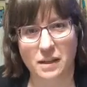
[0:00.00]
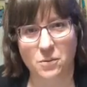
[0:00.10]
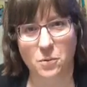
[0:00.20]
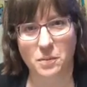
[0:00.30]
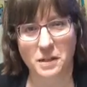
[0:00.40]
It
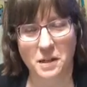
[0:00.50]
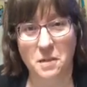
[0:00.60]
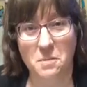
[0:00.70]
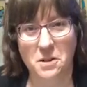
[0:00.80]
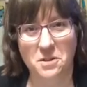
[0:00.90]
will be in
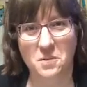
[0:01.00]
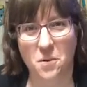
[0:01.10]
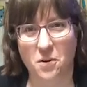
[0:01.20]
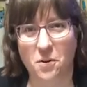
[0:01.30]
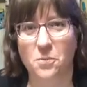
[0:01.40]
the mail
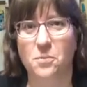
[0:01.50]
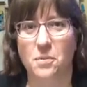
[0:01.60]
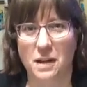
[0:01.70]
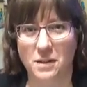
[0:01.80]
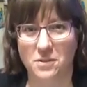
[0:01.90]
tomorrow
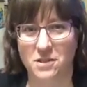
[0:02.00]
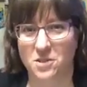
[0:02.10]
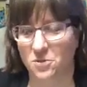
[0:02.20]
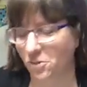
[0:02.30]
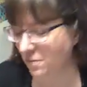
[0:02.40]
when I go to
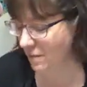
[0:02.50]
school.